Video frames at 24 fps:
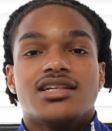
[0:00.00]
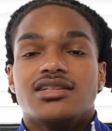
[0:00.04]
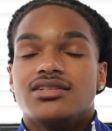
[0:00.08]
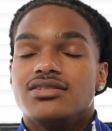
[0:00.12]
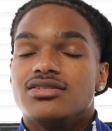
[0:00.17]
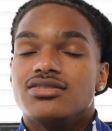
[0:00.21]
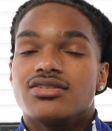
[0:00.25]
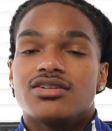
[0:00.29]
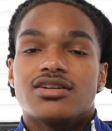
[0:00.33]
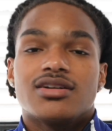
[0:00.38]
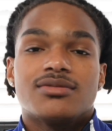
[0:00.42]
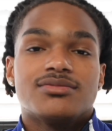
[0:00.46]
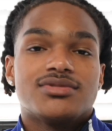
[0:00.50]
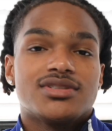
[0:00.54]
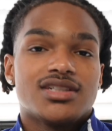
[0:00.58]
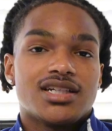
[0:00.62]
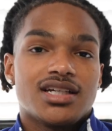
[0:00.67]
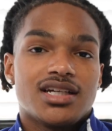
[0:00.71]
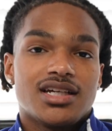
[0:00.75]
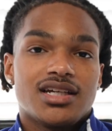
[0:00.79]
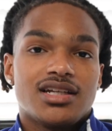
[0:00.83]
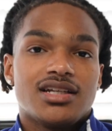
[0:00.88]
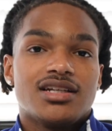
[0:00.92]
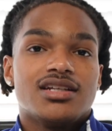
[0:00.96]
You know what I'm
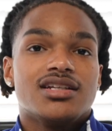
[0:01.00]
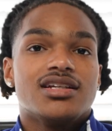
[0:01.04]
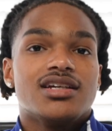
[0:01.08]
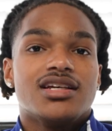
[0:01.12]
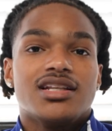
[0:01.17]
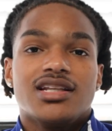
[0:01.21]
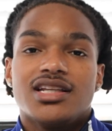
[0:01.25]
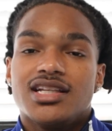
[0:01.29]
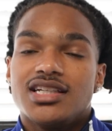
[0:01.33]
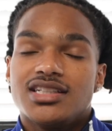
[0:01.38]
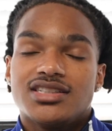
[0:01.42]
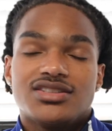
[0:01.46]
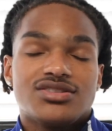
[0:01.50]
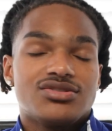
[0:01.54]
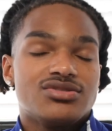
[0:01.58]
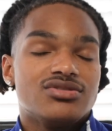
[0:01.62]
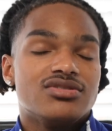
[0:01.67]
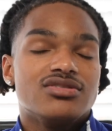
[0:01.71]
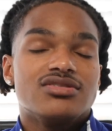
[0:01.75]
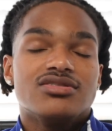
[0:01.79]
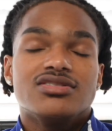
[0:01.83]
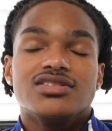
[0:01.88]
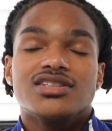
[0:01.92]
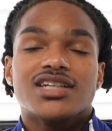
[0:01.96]
saying? At least 2
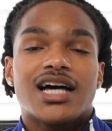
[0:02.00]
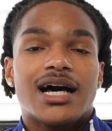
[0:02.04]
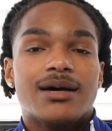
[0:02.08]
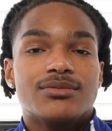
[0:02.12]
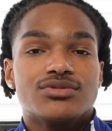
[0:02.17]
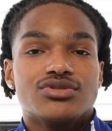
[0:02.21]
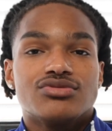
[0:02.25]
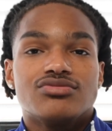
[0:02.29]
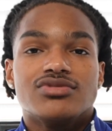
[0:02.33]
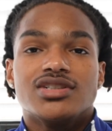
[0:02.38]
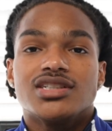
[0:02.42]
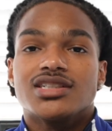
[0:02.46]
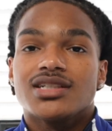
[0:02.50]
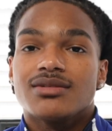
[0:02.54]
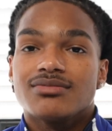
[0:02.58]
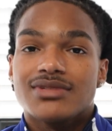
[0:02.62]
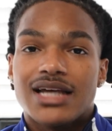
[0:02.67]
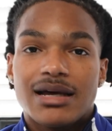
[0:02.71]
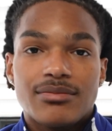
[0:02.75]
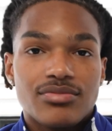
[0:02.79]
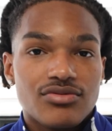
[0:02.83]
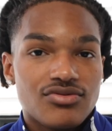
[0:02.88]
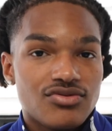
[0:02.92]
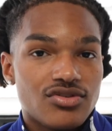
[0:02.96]
to 3 times a week. Some
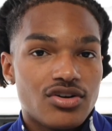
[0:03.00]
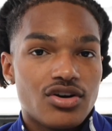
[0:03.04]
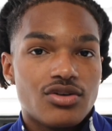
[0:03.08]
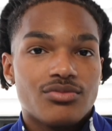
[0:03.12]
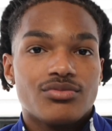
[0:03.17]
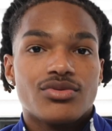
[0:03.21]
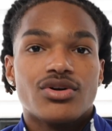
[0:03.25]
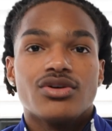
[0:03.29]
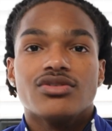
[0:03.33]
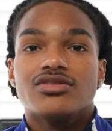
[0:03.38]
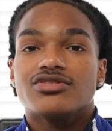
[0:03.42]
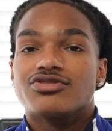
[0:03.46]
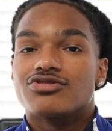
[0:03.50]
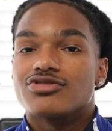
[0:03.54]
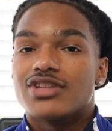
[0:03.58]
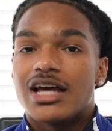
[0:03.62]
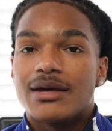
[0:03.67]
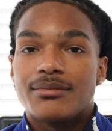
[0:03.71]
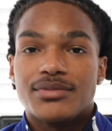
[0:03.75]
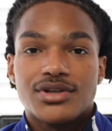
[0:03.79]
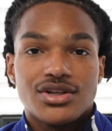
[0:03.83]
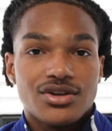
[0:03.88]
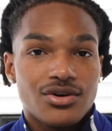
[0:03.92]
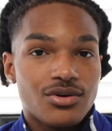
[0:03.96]
type of foam roller, some
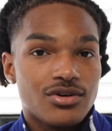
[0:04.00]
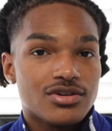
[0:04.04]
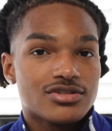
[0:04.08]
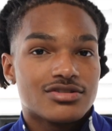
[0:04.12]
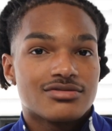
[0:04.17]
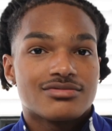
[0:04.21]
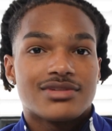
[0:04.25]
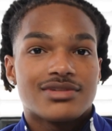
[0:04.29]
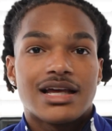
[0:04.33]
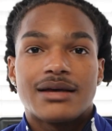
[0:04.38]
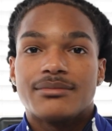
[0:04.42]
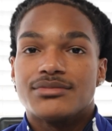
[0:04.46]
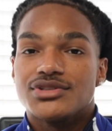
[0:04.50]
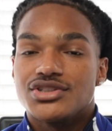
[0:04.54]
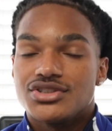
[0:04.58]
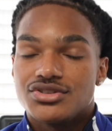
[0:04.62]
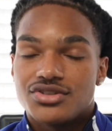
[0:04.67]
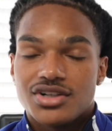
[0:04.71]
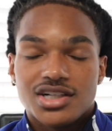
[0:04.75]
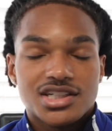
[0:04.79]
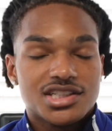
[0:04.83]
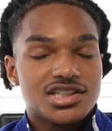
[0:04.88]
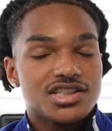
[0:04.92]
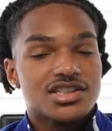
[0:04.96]
type of yoga, some type of
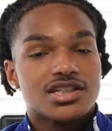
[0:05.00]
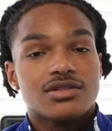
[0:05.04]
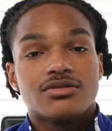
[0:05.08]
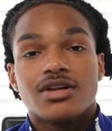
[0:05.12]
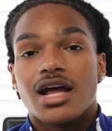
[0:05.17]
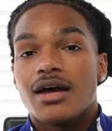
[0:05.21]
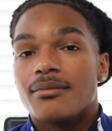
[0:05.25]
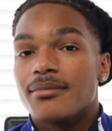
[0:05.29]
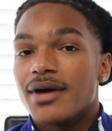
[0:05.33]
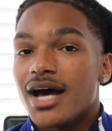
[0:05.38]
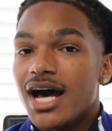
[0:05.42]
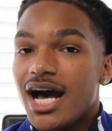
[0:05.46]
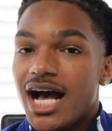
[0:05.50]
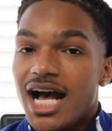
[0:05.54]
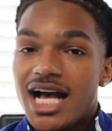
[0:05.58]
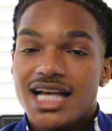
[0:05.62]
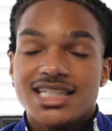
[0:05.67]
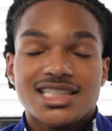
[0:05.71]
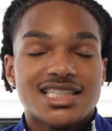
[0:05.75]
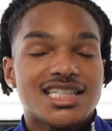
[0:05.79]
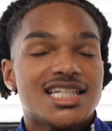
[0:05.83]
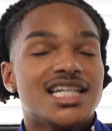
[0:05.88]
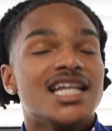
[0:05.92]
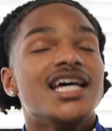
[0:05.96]
stretching, some type of
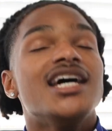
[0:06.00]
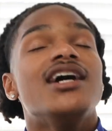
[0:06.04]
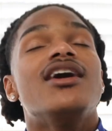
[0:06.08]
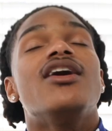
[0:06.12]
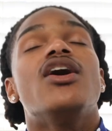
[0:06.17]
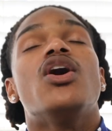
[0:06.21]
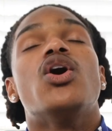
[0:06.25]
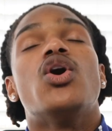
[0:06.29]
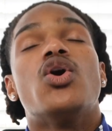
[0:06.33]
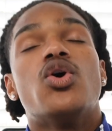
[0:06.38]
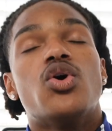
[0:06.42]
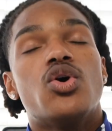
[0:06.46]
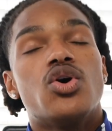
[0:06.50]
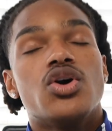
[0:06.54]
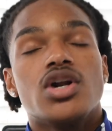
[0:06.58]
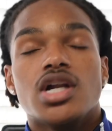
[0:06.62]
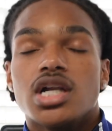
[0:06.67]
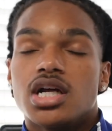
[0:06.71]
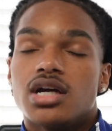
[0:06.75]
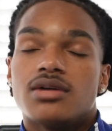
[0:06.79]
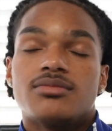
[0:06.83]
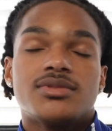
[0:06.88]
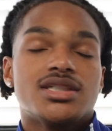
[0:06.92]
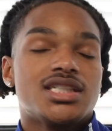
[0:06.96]
icing, or
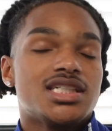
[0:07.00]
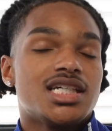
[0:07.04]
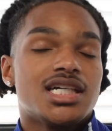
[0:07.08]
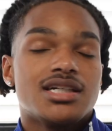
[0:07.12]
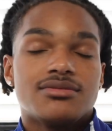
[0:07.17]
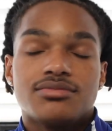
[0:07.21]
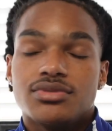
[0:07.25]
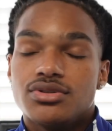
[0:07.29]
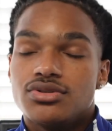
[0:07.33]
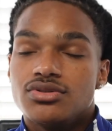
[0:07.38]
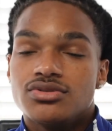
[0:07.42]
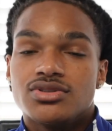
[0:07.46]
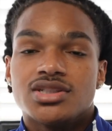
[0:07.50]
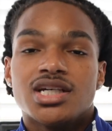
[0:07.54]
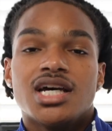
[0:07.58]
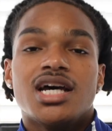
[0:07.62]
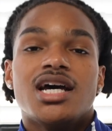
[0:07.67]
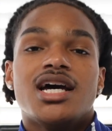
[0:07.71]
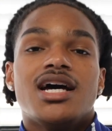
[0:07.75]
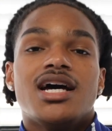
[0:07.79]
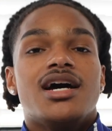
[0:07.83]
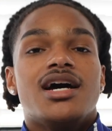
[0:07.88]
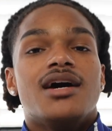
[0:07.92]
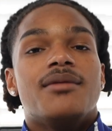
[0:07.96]
normal take boosts.
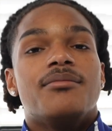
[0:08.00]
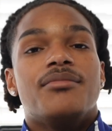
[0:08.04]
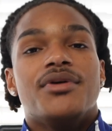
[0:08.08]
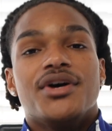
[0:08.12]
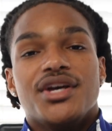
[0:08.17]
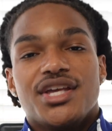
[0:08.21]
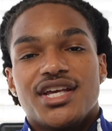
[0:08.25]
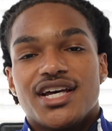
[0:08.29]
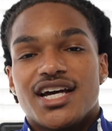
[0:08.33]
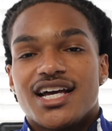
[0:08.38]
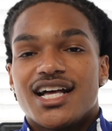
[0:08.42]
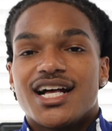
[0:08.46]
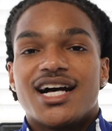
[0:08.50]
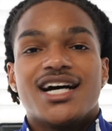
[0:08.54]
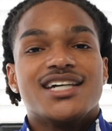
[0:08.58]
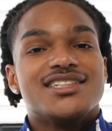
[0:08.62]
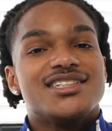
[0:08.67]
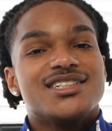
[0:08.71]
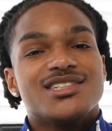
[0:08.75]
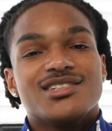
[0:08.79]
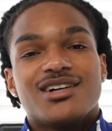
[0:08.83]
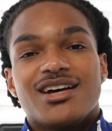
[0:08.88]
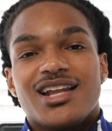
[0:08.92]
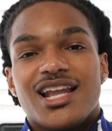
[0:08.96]
But yeah, guys,
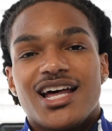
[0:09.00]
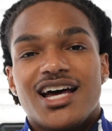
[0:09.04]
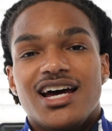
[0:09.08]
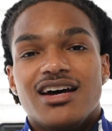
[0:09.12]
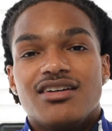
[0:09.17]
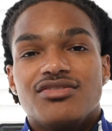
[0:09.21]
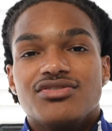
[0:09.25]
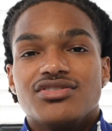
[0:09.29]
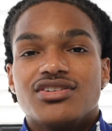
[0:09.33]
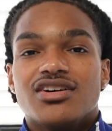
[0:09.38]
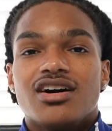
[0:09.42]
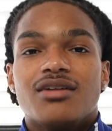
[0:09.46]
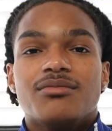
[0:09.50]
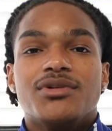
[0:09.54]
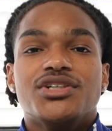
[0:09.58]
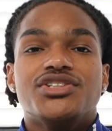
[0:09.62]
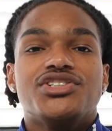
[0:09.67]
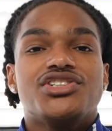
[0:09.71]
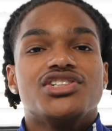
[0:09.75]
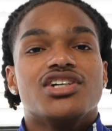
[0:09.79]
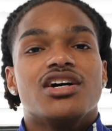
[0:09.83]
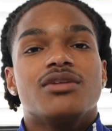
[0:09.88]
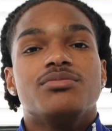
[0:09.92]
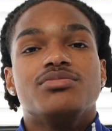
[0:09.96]
that's all I have for y'all. Make
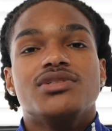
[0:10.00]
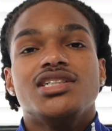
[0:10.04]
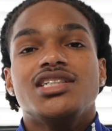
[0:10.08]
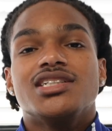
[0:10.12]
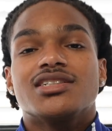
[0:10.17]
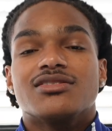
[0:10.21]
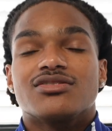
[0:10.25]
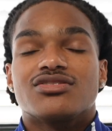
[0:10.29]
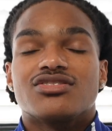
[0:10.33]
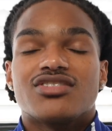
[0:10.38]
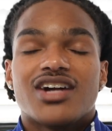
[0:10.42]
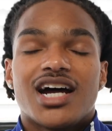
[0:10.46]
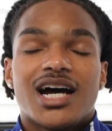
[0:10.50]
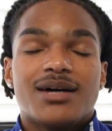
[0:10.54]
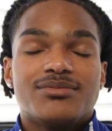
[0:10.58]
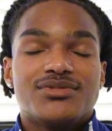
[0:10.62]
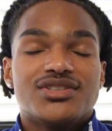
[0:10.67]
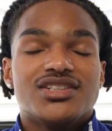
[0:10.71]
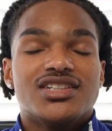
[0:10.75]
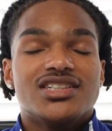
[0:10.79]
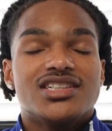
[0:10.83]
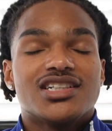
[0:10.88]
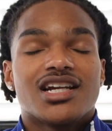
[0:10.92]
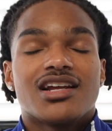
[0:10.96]
sure y'all please subscribe
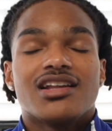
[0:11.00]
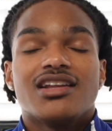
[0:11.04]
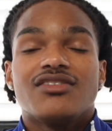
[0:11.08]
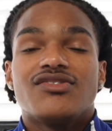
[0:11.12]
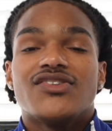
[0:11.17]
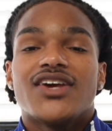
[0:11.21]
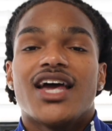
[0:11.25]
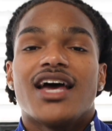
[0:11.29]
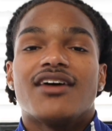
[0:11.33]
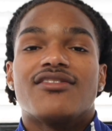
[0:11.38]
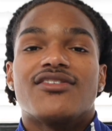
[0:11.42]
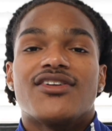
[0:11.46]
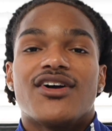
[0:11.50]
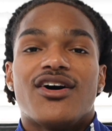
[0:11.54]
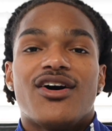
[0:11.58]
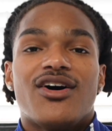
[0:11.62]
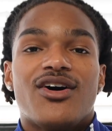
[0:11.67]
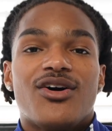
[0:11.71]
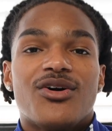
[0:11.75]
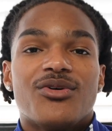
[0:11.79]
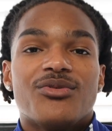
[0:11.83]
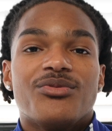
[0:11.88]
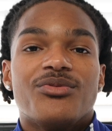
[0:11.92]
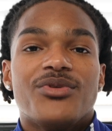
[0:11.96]
to the channel if you haven't
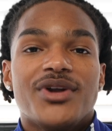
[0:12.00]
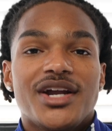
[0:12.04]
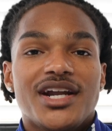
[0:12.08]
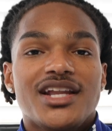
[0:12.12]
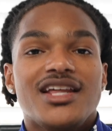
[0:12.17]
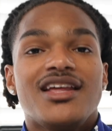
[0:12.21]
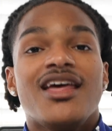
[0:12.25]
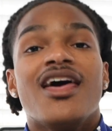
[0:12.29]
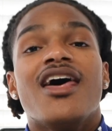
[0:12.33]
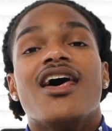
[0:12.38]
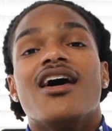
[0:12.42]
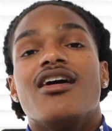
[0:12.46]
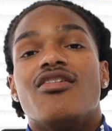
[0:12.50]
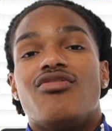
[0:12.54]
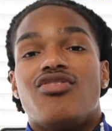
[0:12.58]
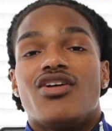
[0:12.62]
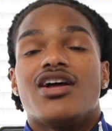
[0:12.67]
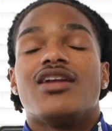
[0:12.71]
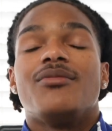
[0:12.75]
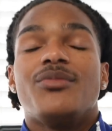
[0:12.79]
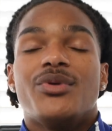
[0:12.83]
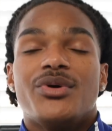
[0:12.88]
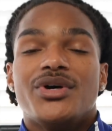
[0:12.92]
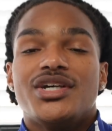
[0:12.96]
already.
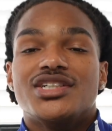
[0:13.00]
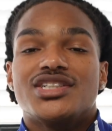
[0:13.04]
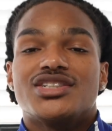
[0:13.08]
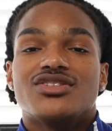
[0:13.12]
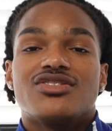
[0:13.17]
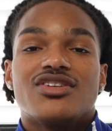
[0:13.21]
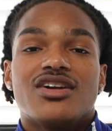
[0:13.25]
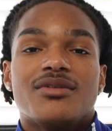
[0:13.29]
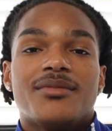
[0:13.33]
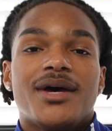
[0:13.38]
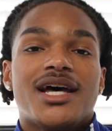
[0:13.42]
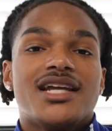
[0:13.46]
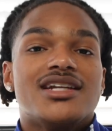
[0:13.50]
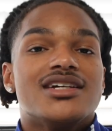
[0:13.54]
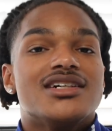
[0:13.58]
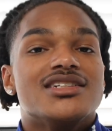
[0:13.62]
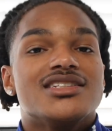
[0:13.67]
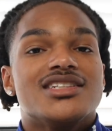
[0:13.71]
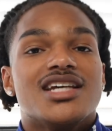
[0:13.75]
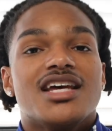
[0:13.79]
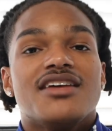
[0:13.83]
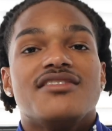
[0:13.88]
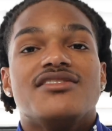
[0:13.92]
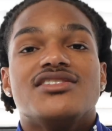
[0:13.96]
Follow me on Instagram at
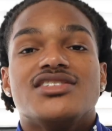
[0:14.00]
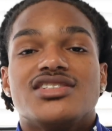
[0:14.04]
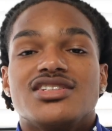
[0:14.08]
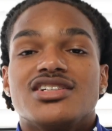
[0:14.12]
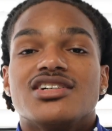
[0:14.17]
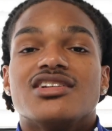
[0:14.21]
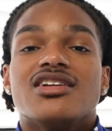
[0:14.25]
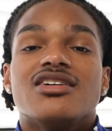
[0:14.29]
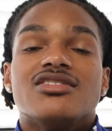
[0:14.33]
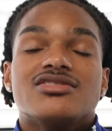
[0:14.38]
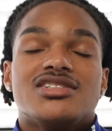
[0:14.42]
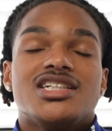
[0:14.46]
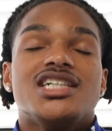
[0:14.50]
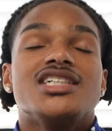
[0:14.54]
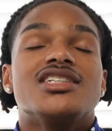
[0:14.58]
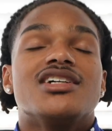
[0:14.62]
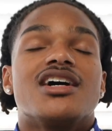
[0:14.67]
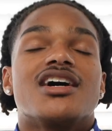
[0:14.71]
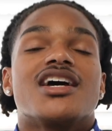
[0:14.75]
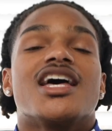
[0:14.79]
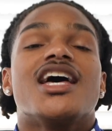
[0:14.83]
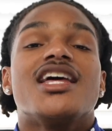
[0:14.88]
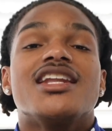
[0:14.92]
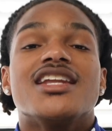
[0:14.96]
Dontavious Hill, on
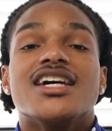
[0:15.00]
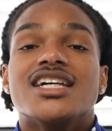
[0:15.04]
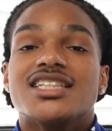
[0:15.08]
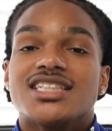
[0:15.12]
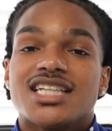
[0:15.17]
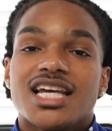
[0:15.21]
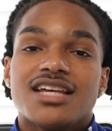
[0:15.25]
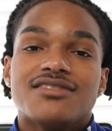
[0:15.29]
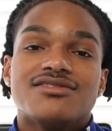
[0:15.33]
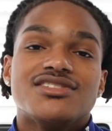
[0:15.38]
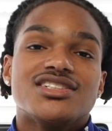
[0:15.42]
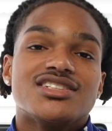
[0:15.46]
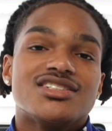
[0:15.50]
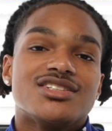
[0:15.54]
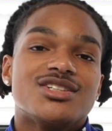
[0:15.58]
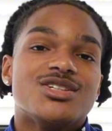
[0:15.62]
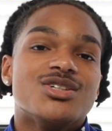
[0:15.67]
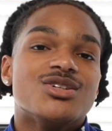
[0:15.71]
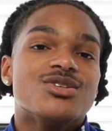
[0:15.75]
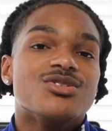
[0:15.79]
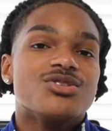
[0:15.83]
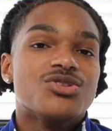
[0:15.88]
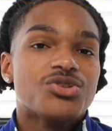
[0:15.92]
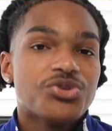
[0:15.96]
TikTok at Dontavious
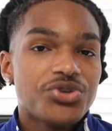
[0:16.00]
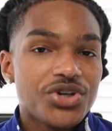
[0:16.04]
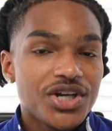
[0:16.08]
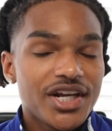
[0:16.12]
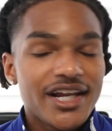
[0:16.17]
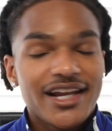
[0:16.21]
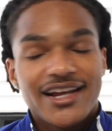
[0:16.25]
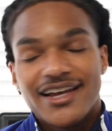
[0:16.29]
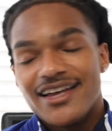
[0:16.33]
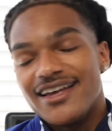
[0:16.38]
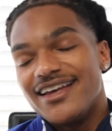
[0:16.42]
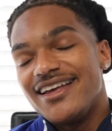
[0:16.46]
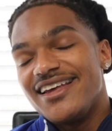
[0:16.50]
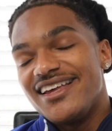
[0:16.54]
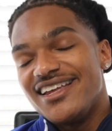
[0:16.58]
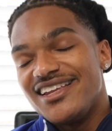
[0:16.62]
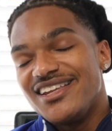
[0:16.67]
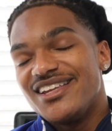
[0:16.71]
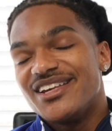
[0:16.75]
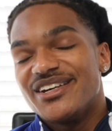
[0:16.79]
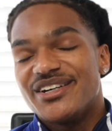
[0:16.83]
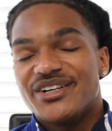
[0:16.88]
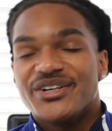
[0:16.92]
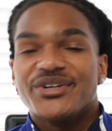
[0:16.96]
Hill 3. And
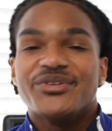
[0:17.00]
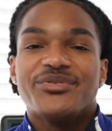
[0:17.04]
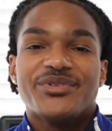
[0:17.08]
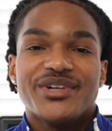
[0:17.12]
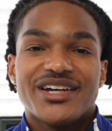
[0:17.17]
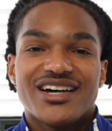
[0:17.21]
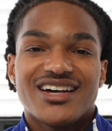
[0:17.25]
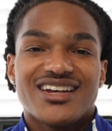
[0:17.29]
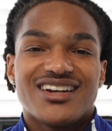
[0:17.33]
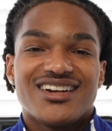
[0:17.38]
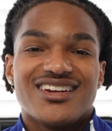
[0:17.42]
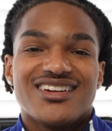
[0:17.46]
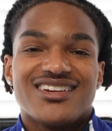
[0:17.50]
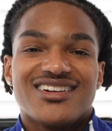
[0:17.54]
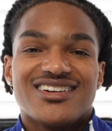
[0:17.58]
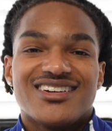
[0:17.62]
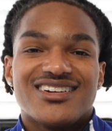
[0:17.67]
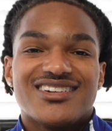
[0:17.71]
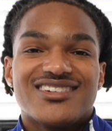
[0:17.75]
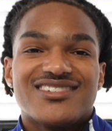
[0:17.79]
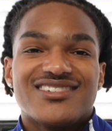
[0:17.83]
yeah, we out of there.